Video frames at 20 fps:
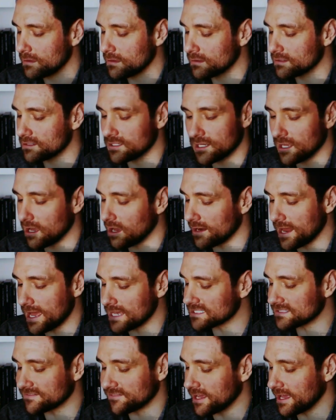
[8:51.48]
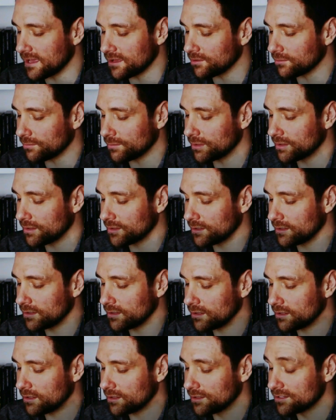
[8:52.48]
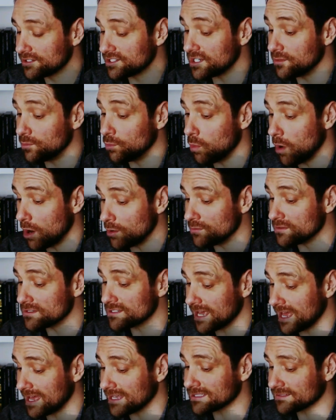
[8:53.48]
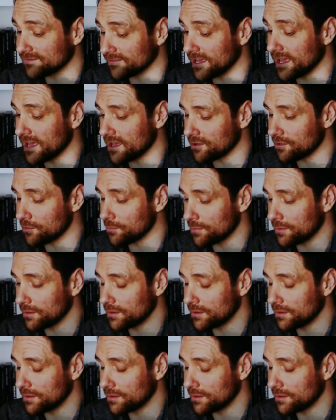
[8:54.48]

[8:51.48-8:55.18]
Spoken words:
She can't ask for help. She won't ask for help.